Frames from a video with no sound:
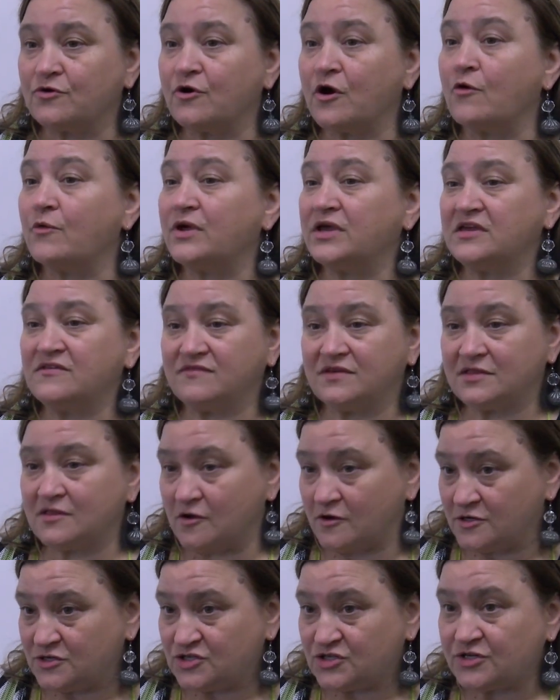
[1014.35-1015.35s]
growing even
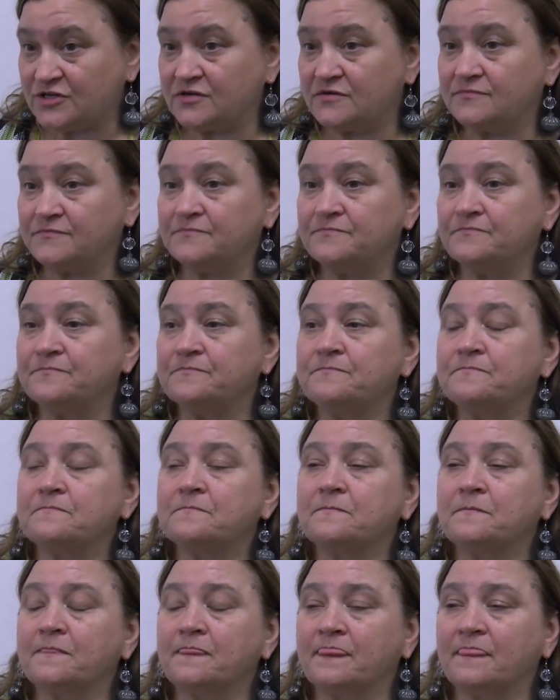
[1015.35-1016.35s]
larger.
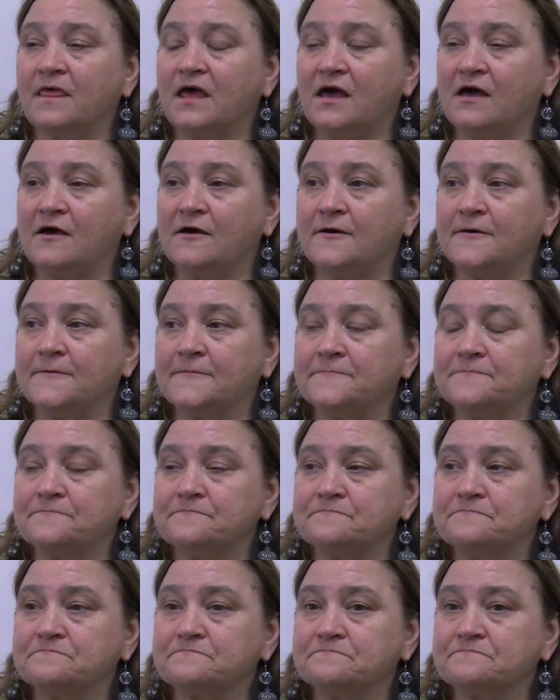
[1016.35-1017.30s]
Um,